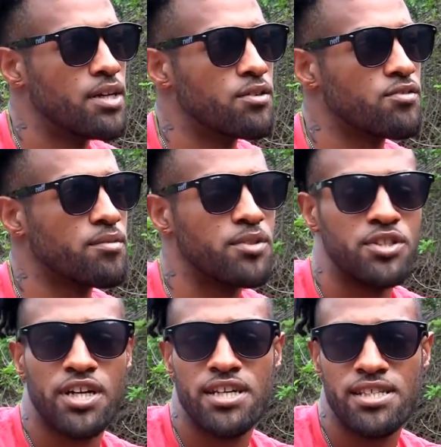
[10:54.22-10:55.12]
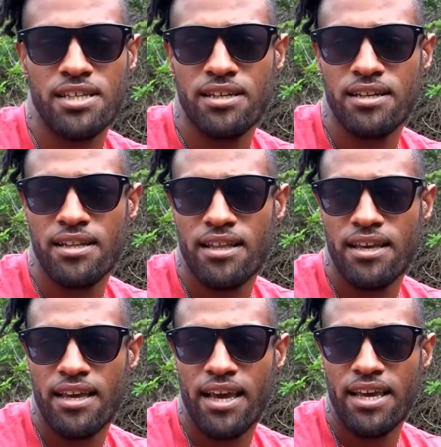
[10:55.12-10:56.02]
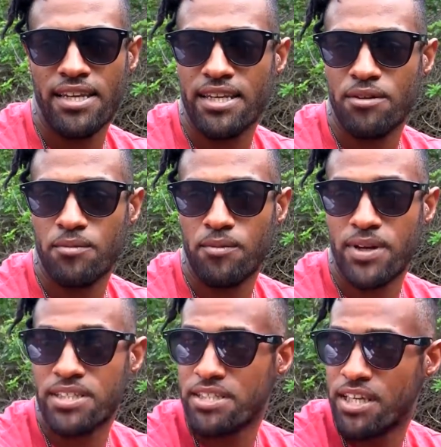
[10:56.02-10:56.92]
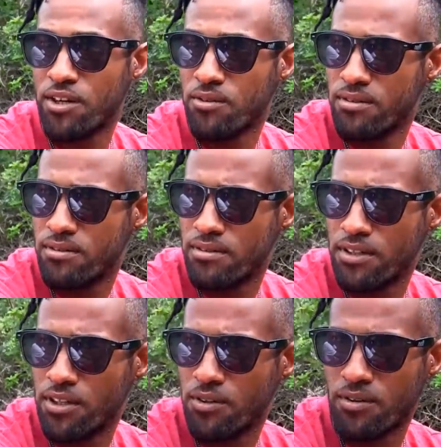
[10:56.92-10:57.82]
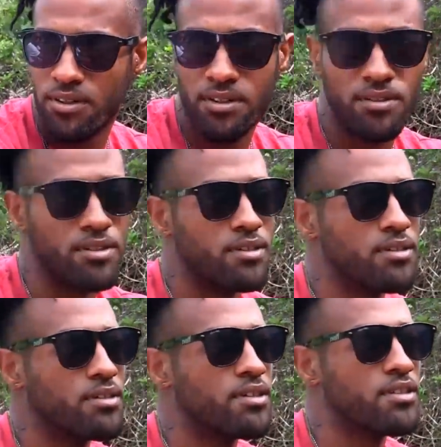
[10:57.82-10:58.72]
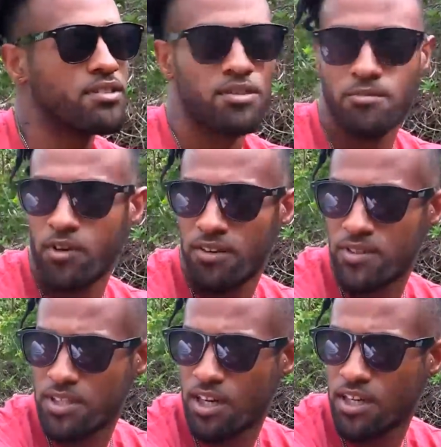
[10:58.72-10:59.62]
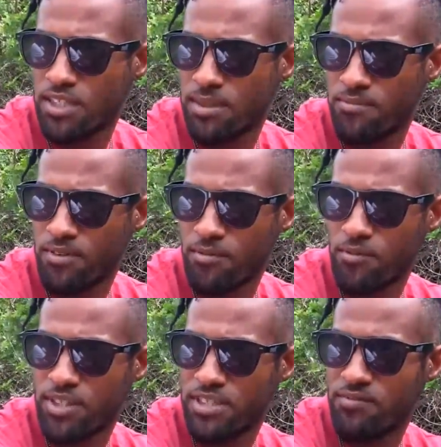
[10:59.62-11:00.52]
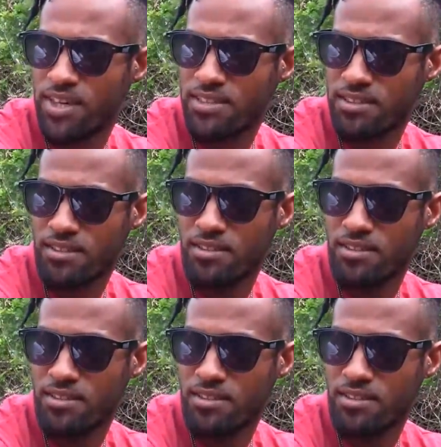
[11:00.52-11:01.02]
he was from New Jersey, and he went to Yale, you know, on, a, on a, somewhat of a scholarship from a rich investor.